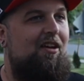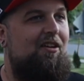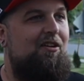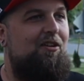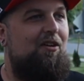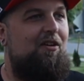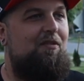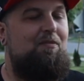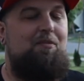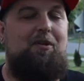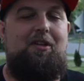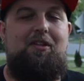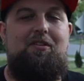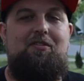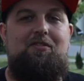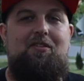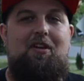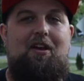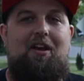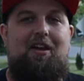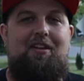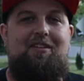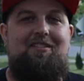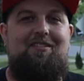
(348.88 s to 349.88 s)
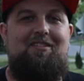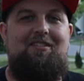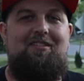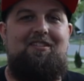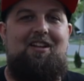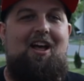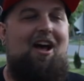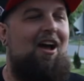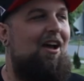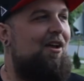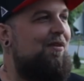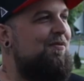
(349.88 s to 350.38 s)
I know everybody's got
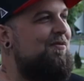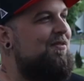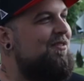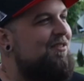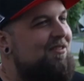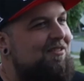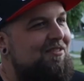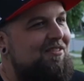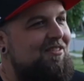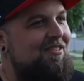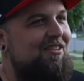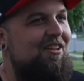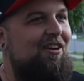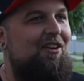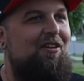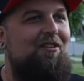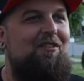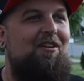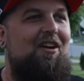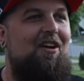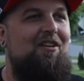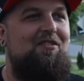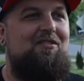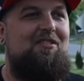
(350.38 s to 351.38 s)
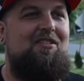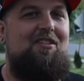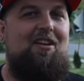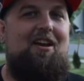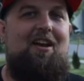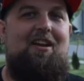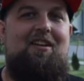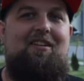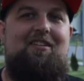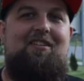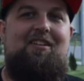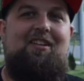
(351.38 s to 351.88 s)
lives, you know,
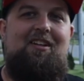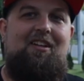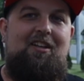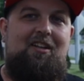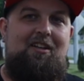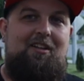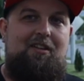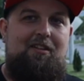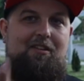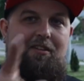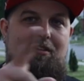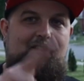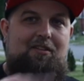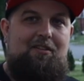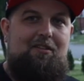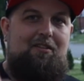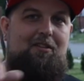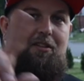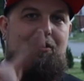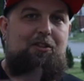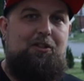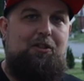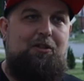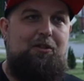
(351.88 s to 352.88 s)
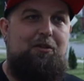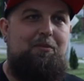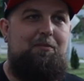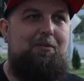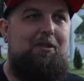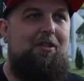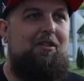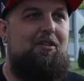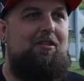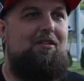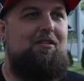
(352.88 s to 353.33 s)
outside the tube.